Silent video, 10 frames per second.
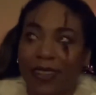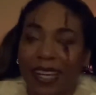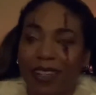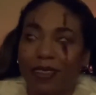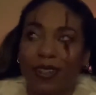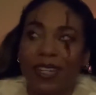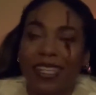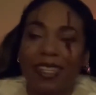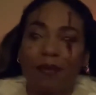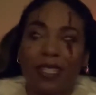I don't know if
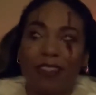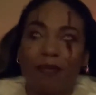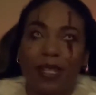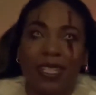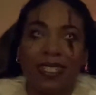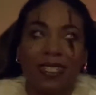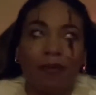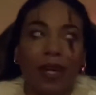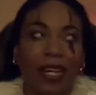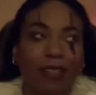he must have been in
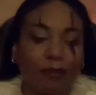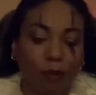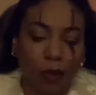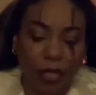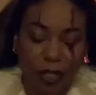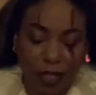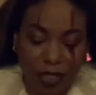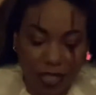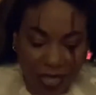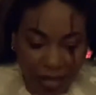some kind of weird,
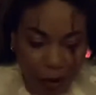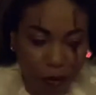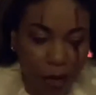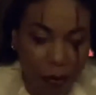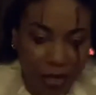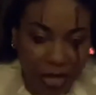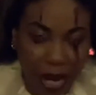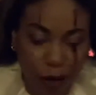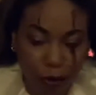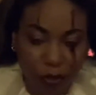just like mummy
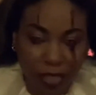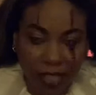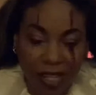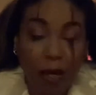outfit,